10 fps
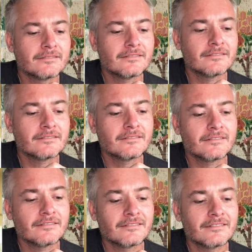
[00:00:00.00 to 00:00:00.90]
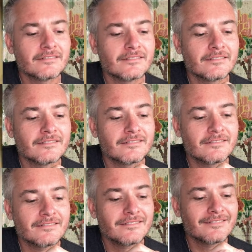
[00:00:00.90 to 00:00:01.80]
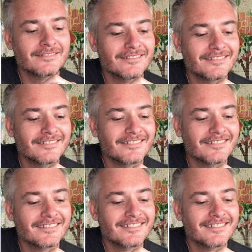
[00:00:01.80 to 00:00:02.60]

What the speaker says: [no speech]